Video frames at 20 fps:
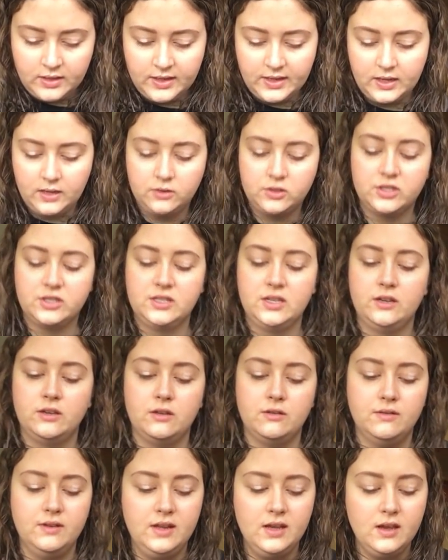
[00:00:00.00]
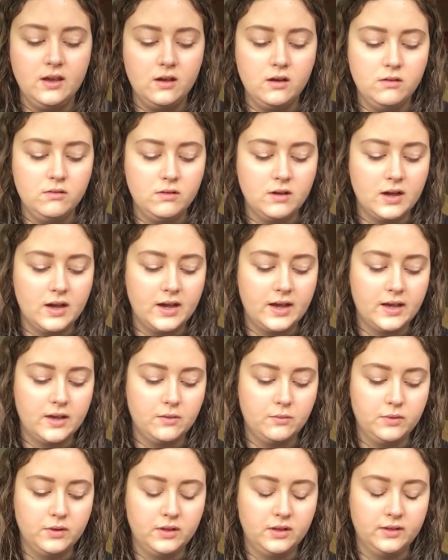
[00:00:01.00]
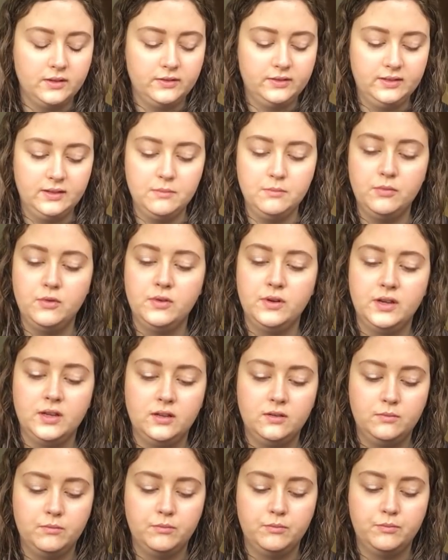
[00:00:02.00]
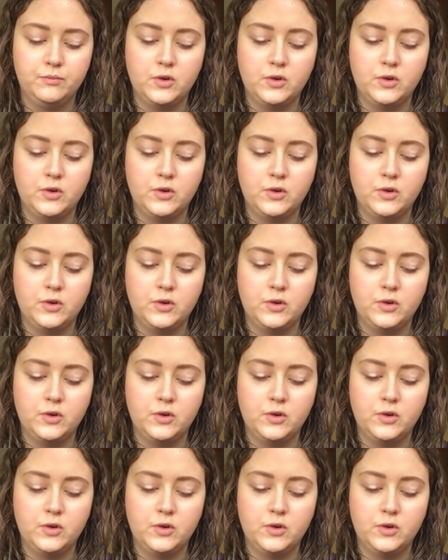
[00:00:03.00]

And I'll just tell you now, I will at some point